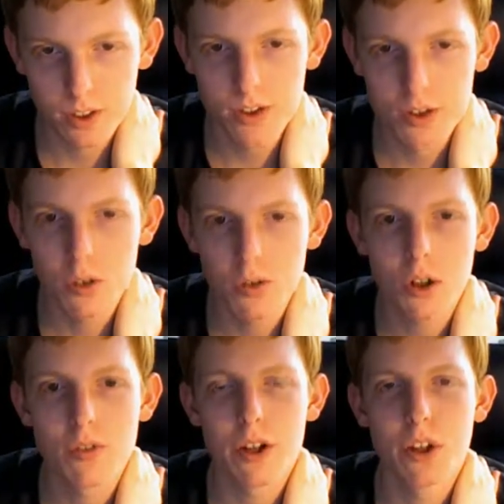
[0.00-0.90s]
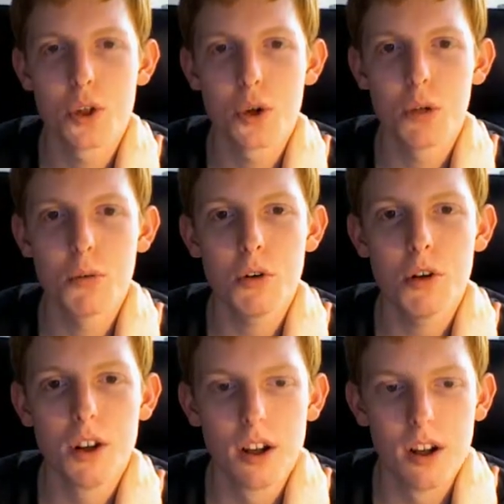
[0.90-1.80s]
So overall, very enjoyable.
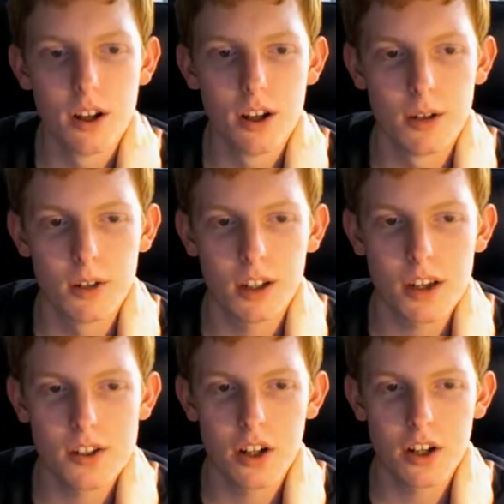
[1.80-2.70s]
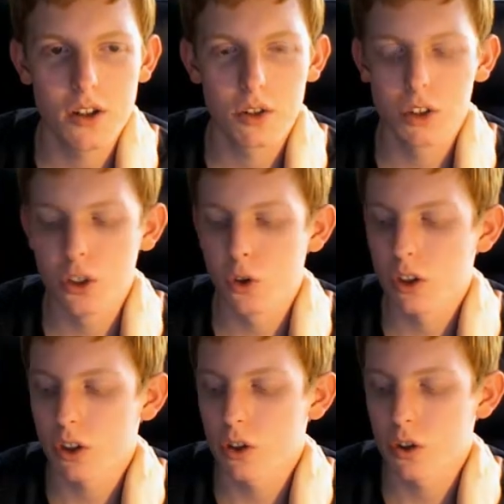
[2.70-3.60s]
Like I said, I don't really
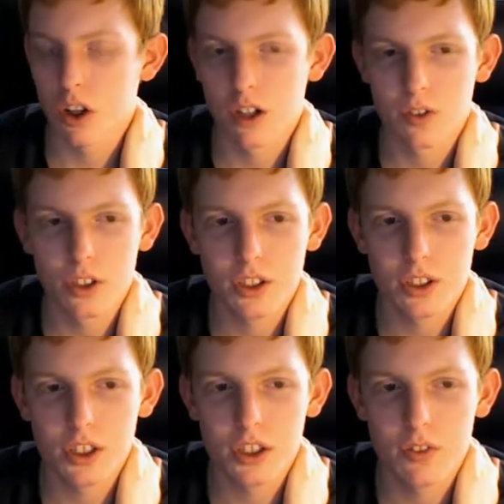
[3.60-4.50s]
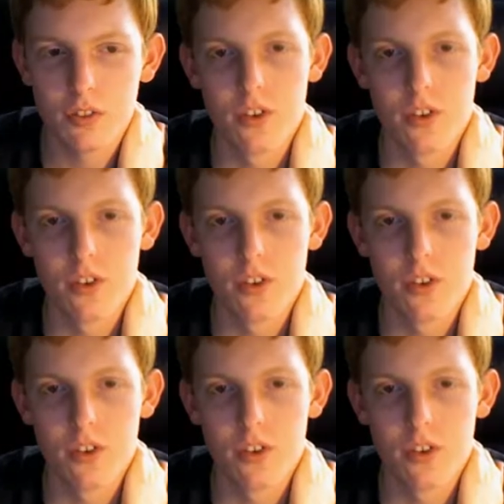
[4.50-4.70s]
drink a whole lot of green tea.